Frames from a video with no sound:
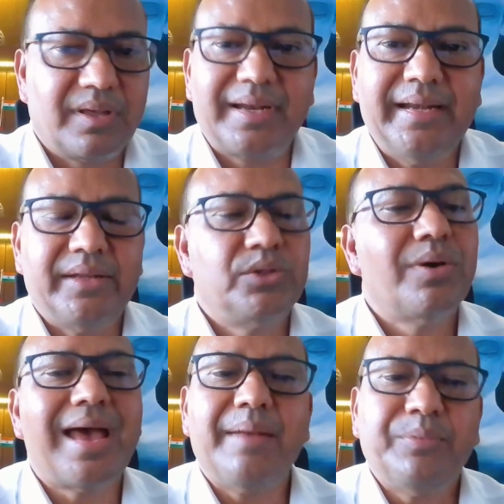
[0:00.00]
right?
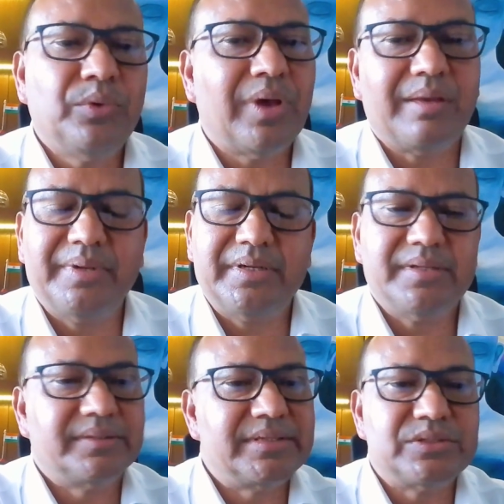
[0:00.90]
You have to have
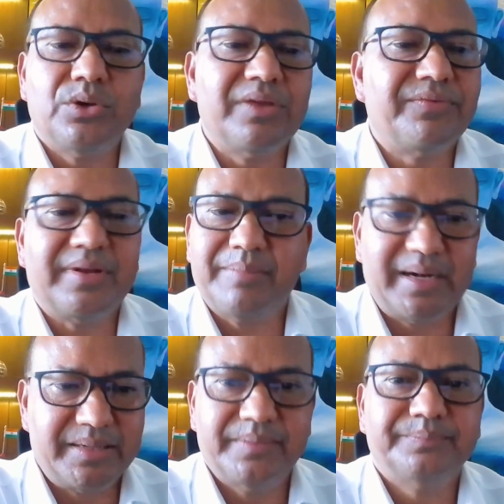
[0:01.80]
it. There's no if and
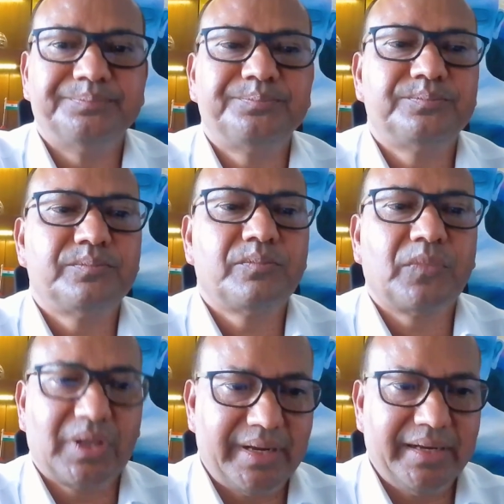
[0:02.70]
but,
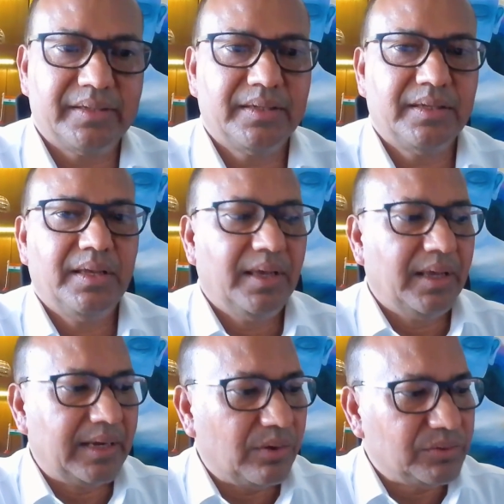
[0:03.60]
correct?
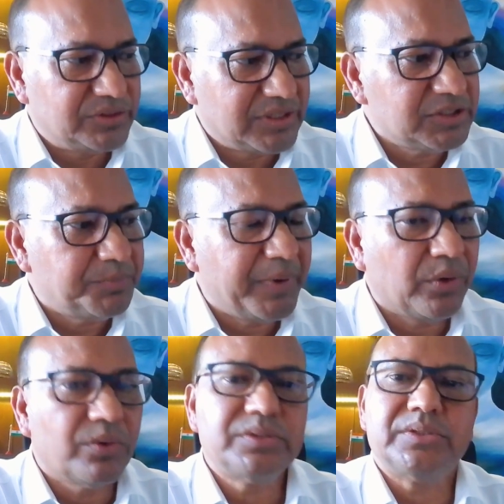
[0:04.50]
Now, just
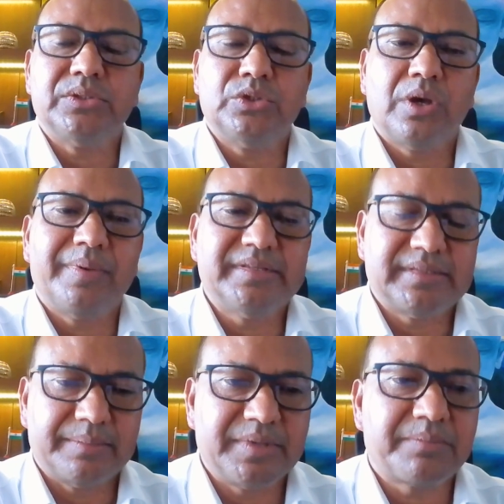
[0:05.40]
because you have a
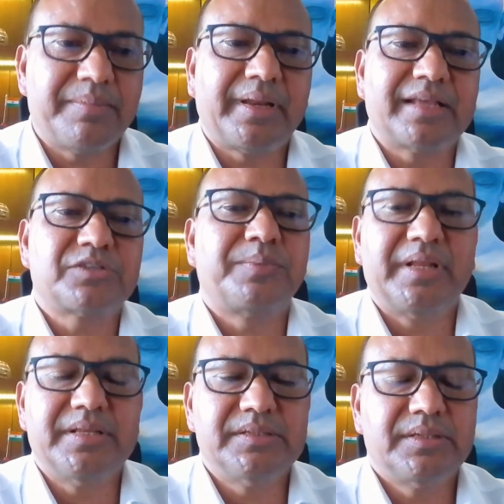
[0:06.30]
subject matter
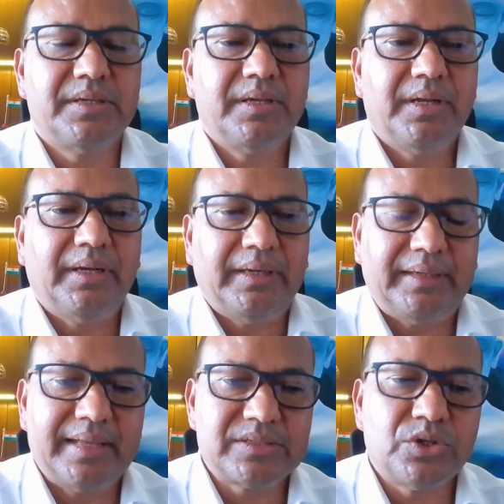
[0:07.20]
expertise
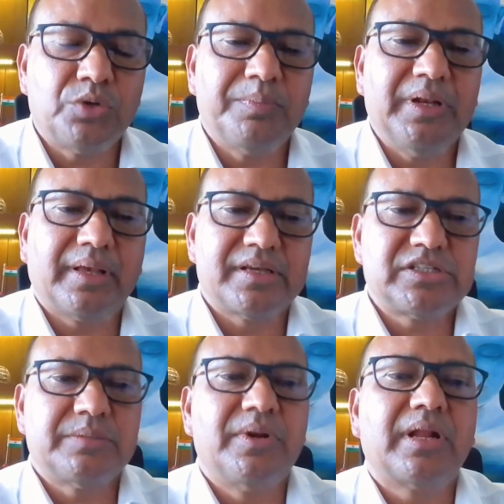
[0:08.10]
does not mean
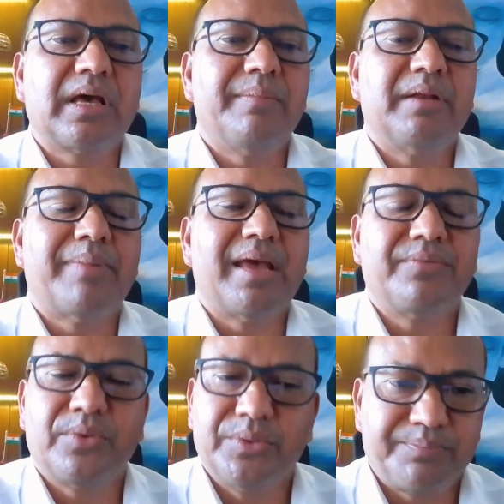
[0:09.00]
customer will come and buy
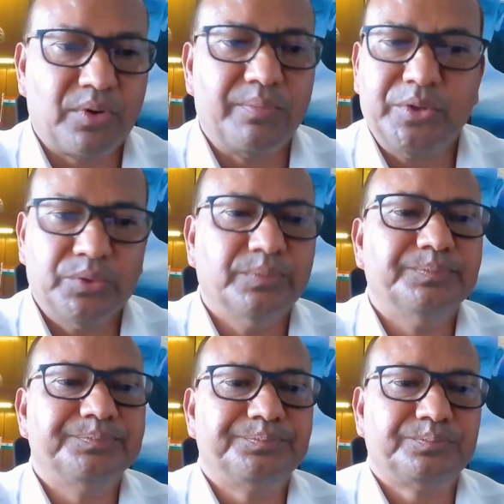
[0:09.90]
from you,
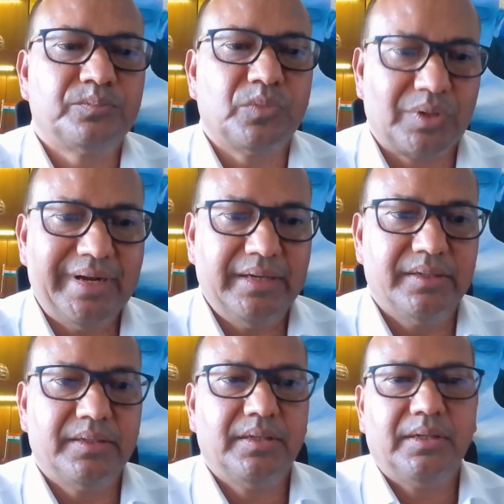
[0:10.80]

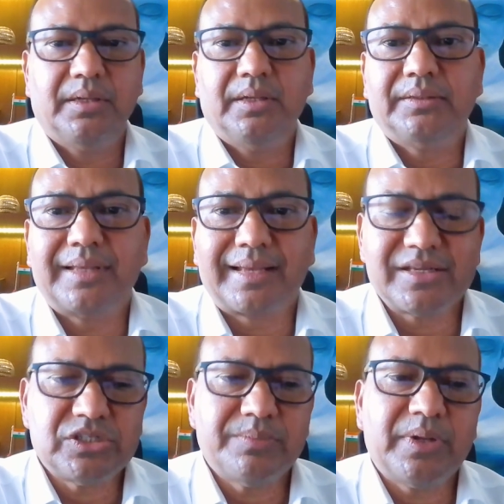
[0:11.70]
right? The
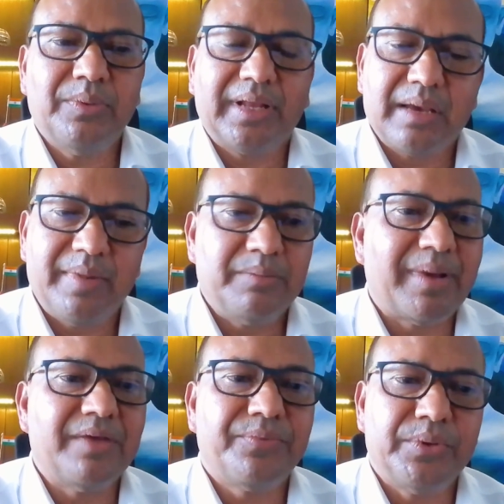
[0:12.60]
customer will come
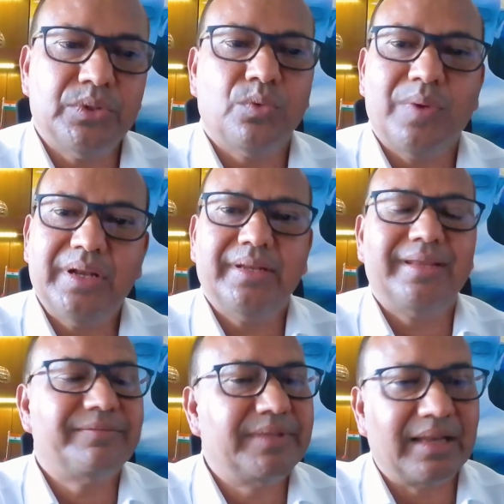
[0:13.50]
and buy for you,
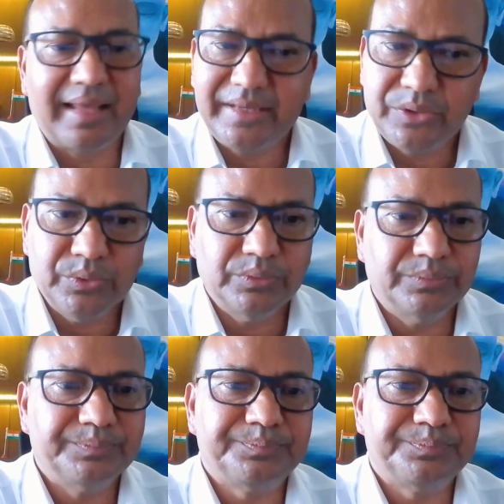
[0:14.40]
one, if they like you